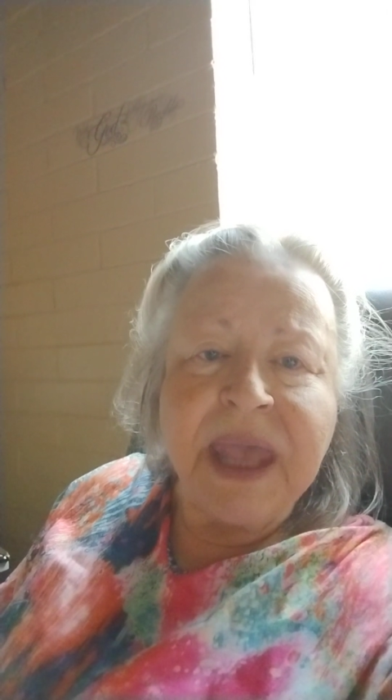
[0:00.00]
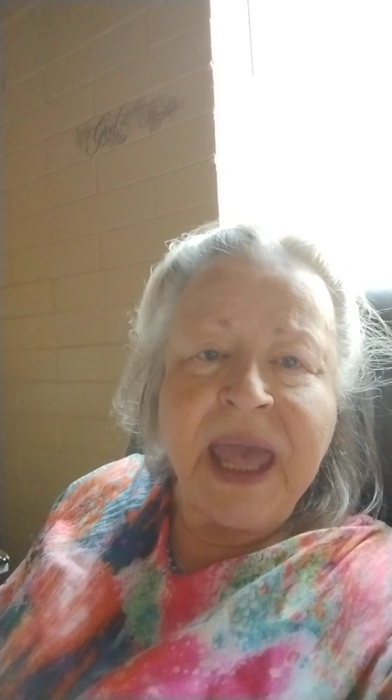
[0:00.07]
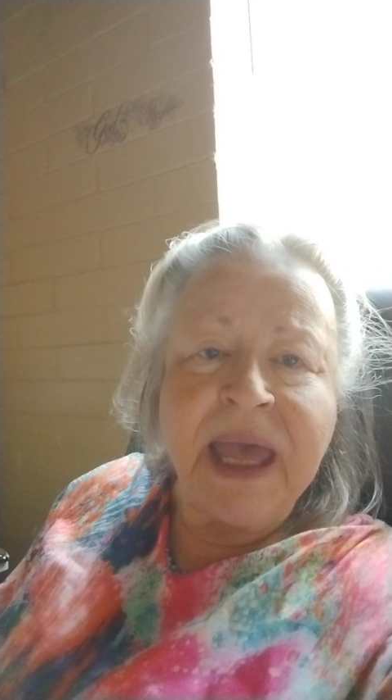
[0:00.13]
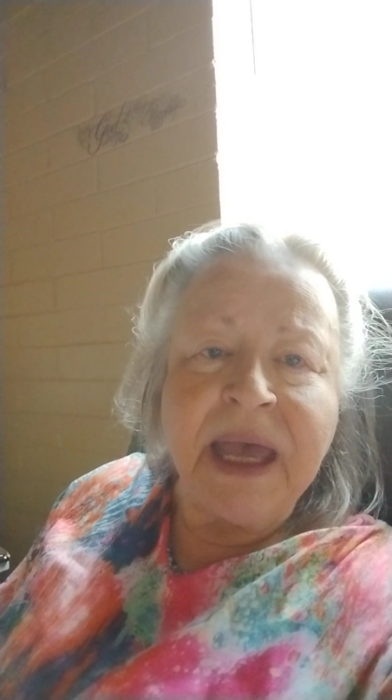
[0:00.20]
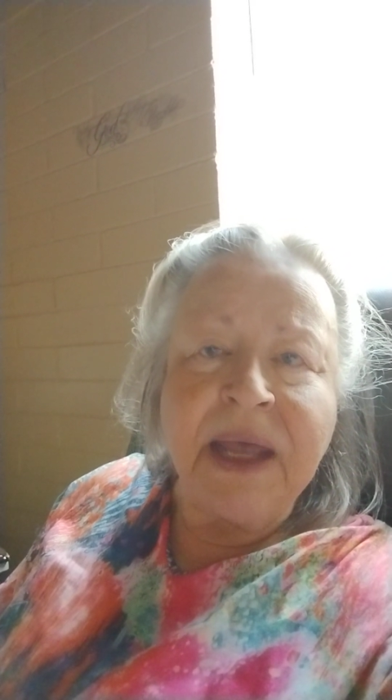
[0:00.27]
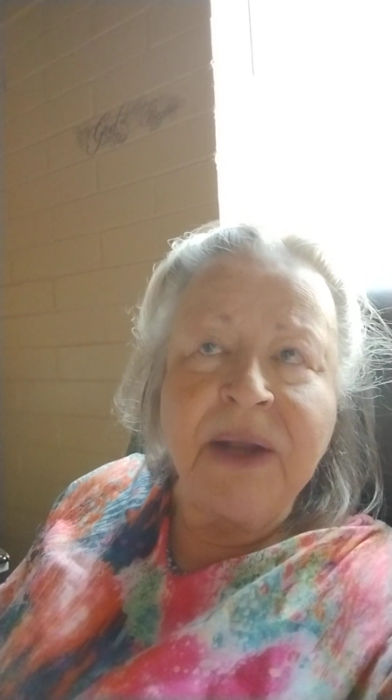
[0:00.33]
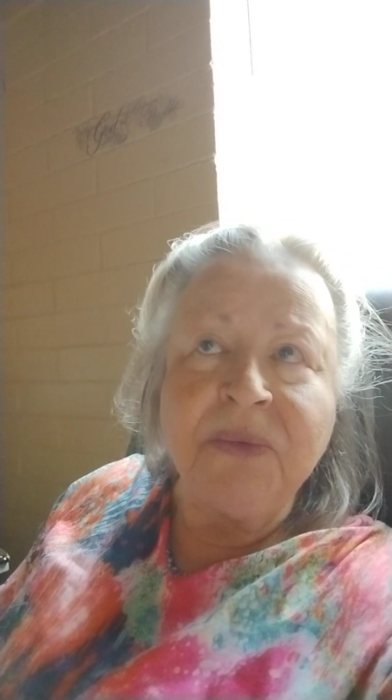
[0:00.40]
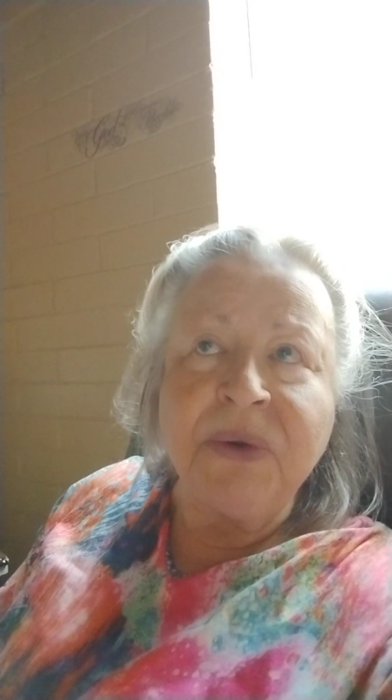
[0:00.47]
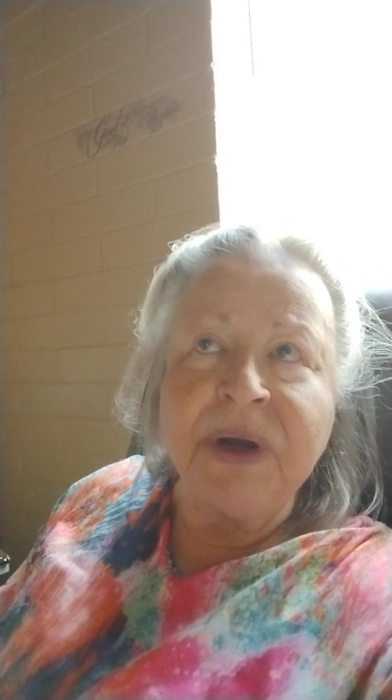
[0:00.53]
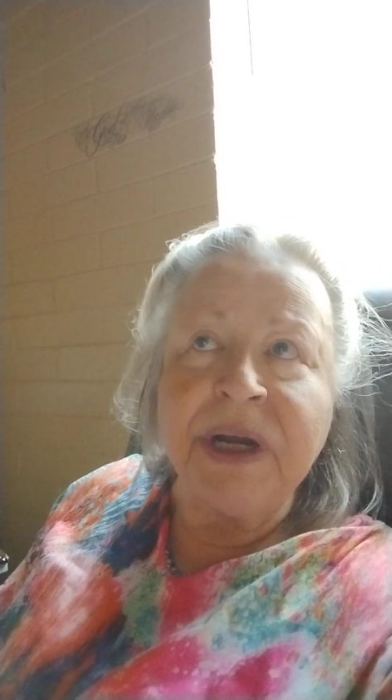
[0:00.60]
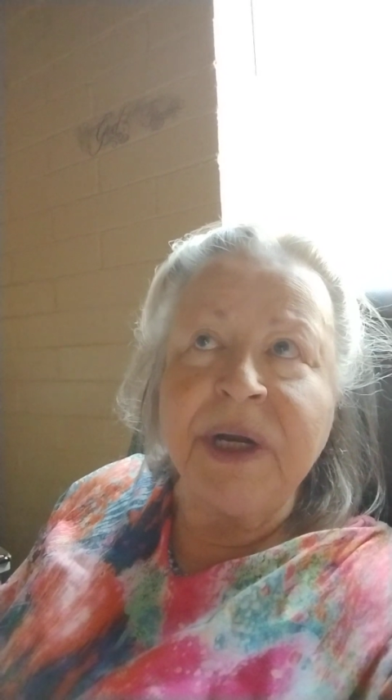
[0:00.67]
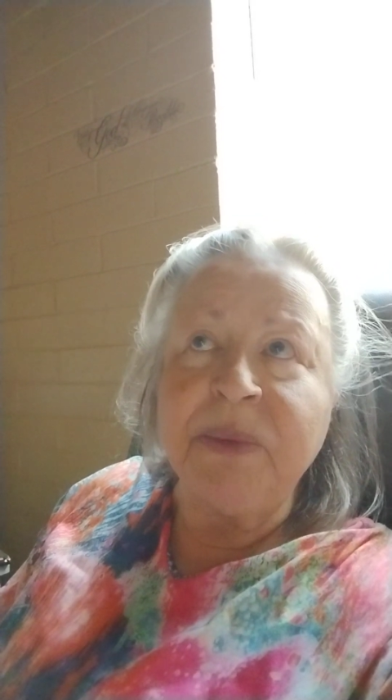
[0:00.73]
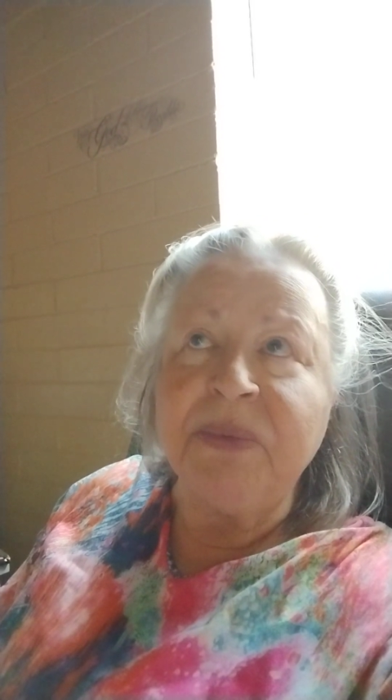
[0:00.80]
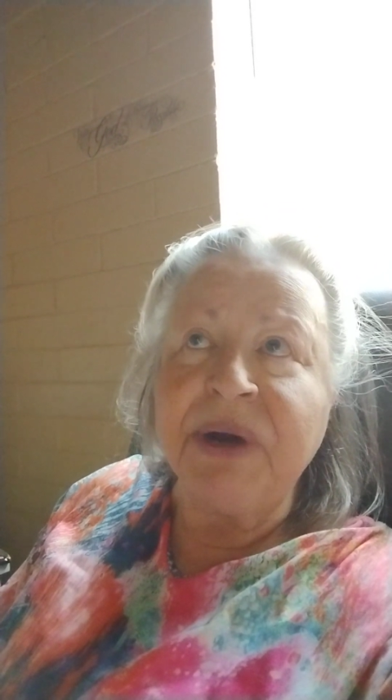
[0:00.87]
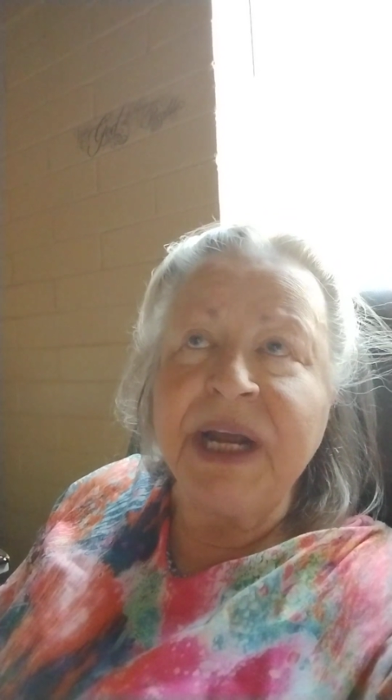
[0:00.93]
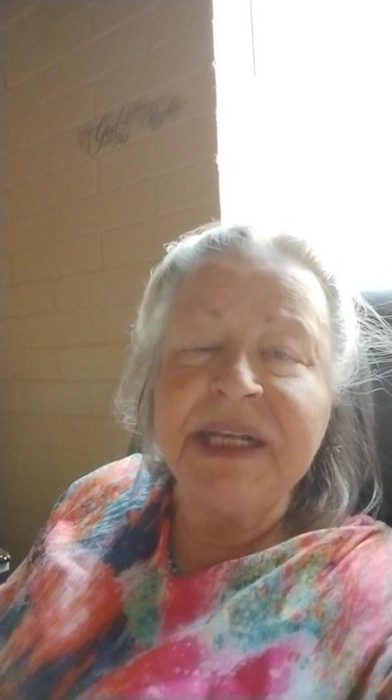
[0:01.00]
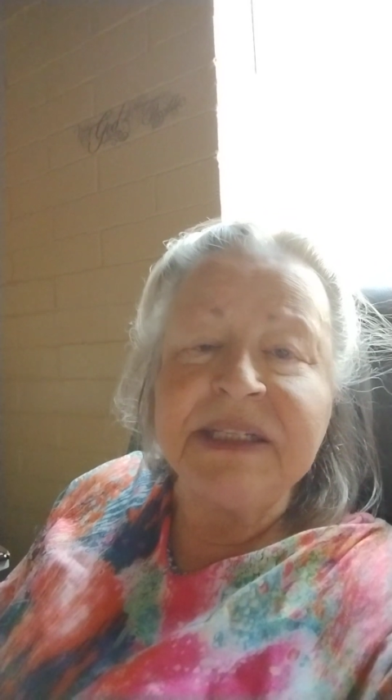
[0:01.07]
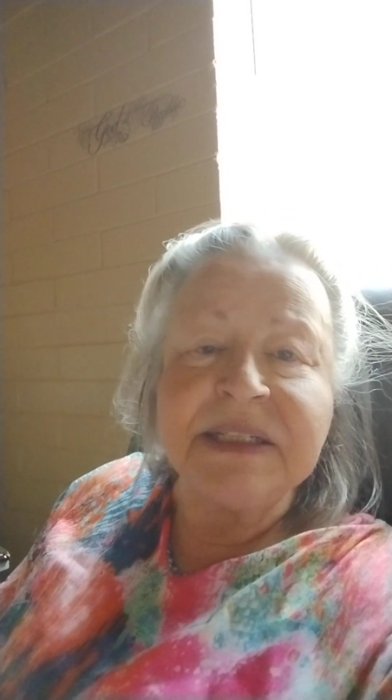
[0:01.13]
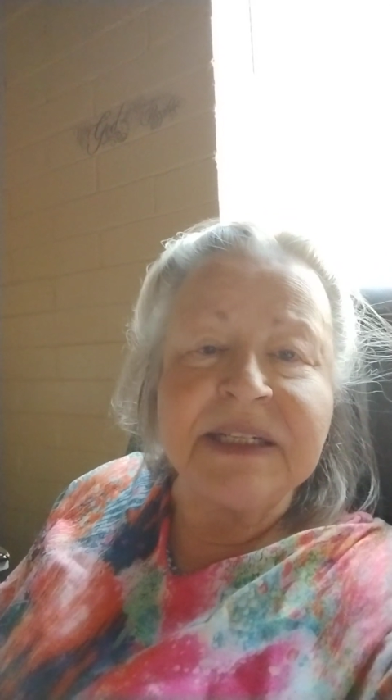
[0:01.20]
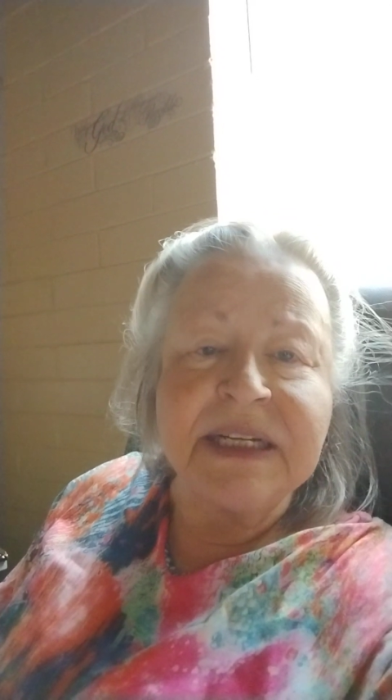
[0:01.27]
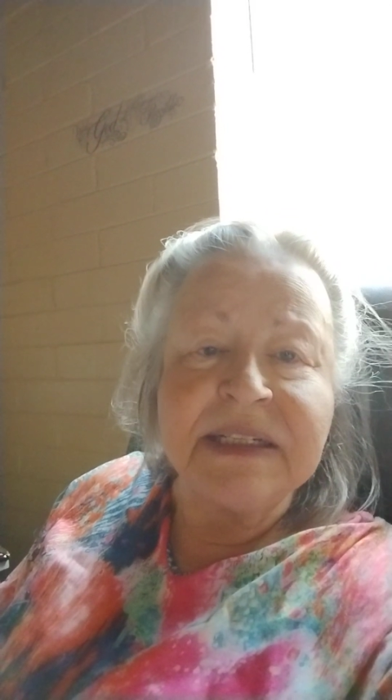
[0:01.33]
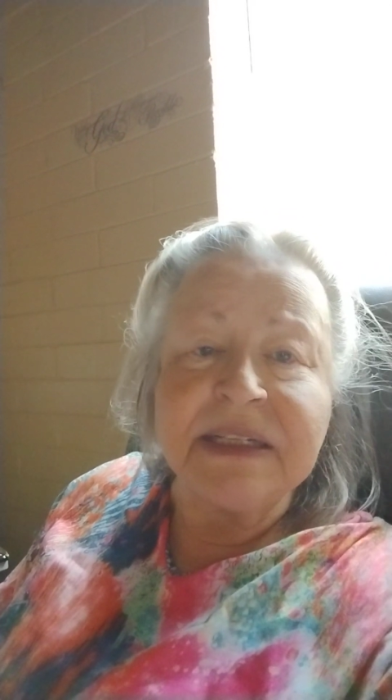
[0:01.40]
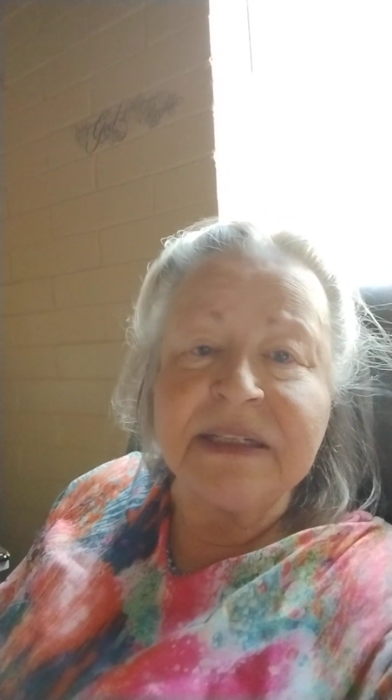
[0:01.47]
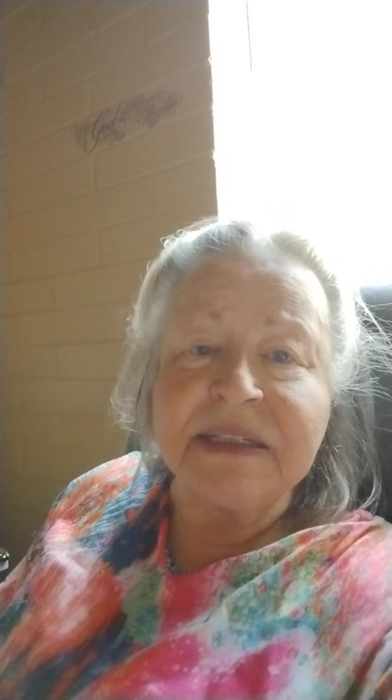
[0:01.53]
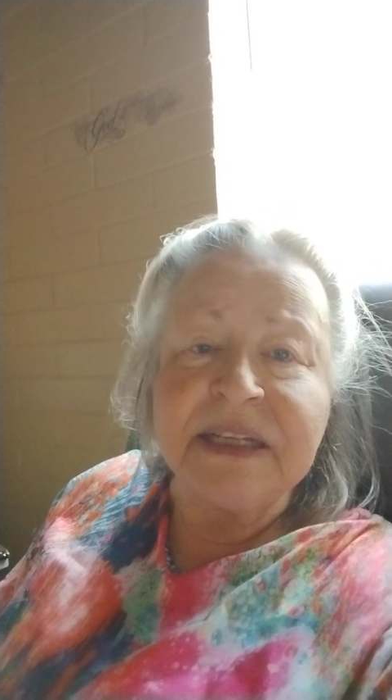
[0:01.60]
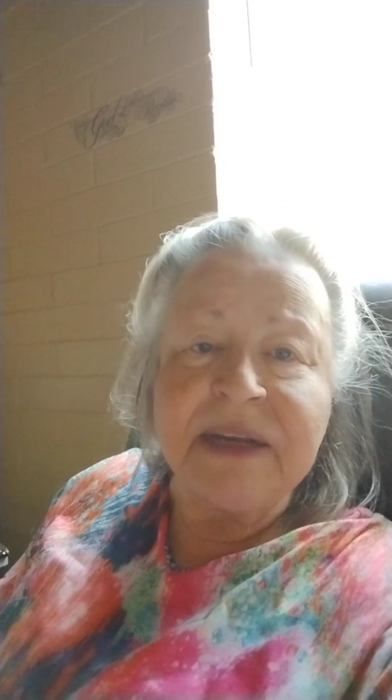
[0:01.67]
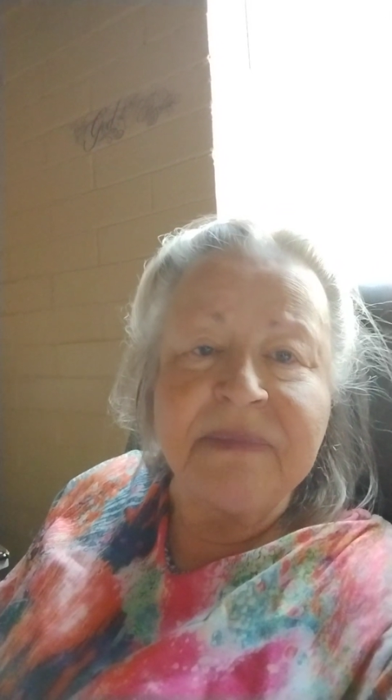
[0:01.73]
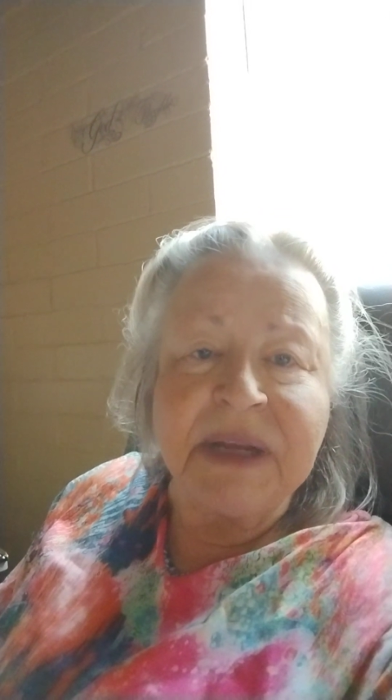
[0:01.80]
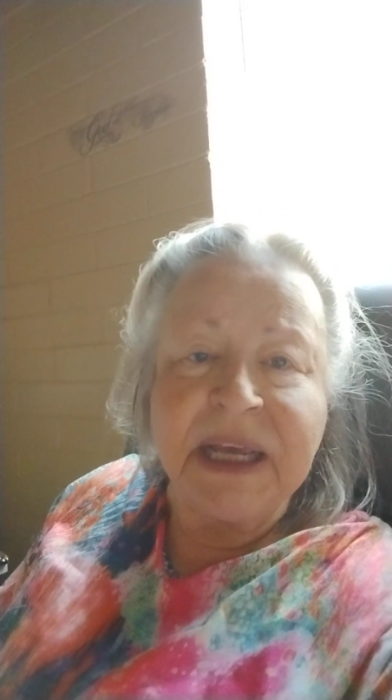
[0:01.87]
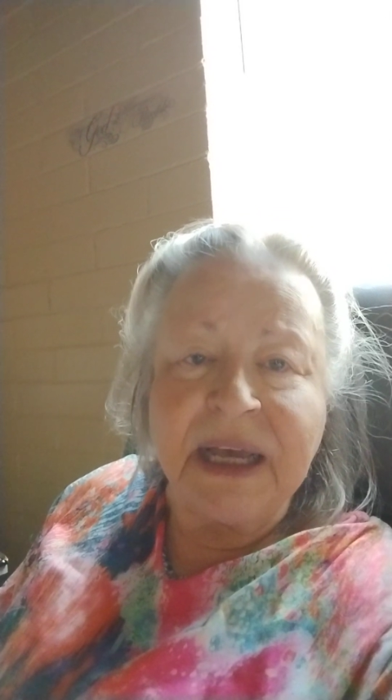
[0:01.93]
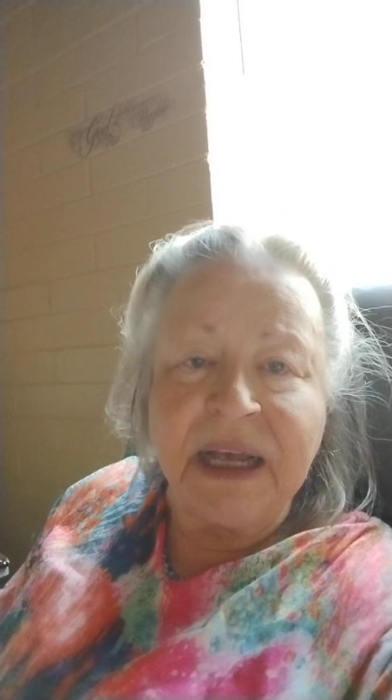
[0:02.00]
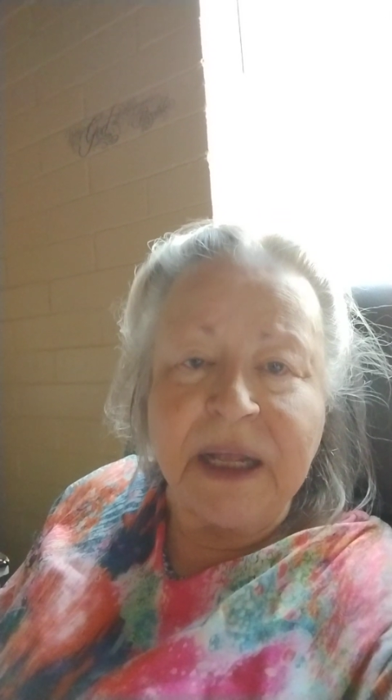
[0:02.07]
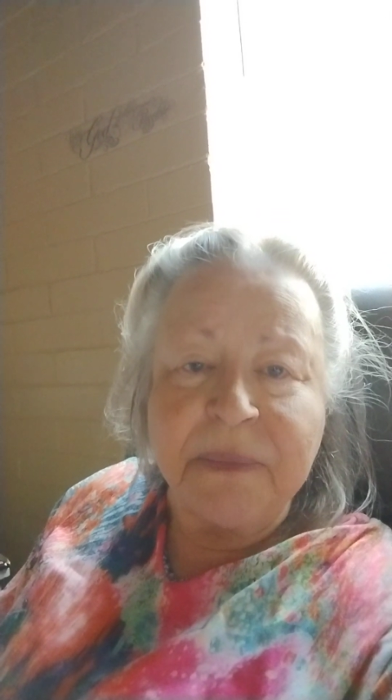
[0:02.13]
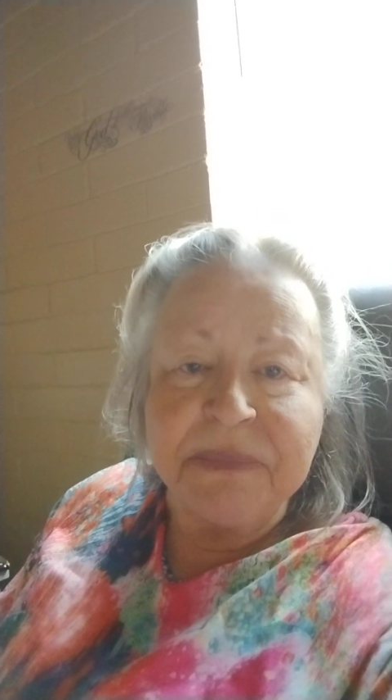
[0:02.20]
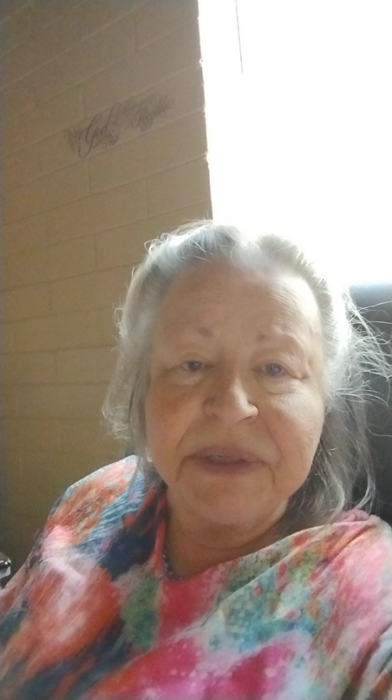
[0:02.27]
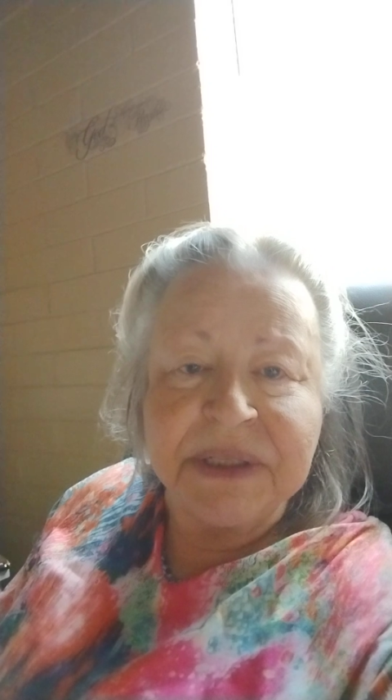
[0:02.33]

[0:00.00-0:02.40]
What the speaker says: And wearing a brace doesn't seem to help,